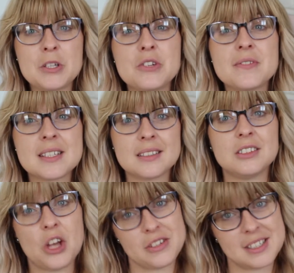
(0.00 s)
but you've still
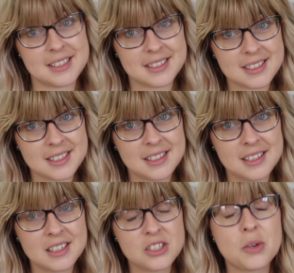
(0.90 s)
lost it.
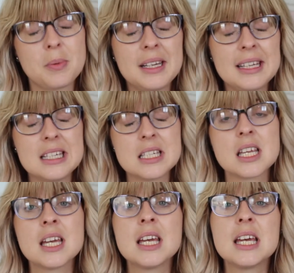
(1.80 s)
So
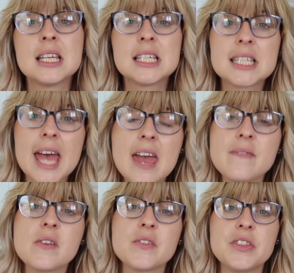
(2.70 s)
please
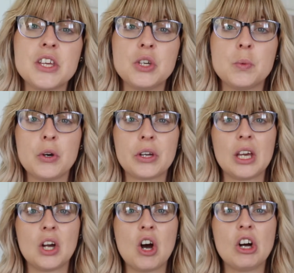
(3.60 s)
save everything you're
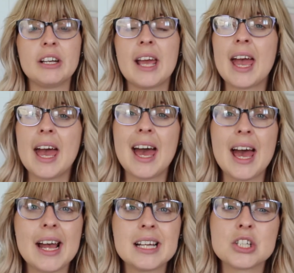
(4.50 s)
working on
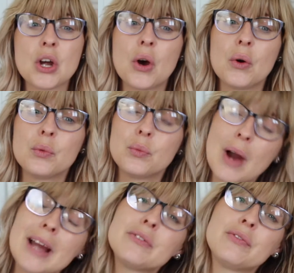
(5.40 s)
and
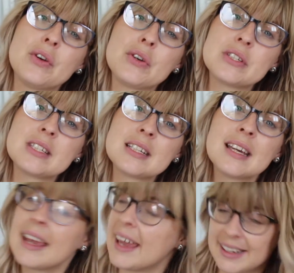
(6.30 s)
write first,
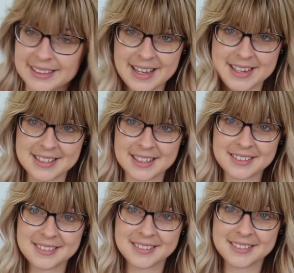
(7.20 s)
edit
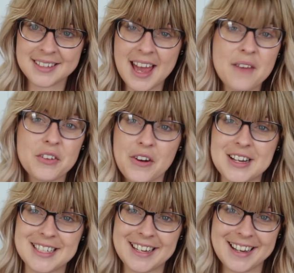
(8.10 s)
later. Have a
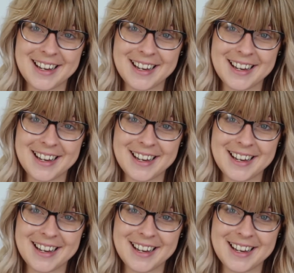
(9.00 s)
great day,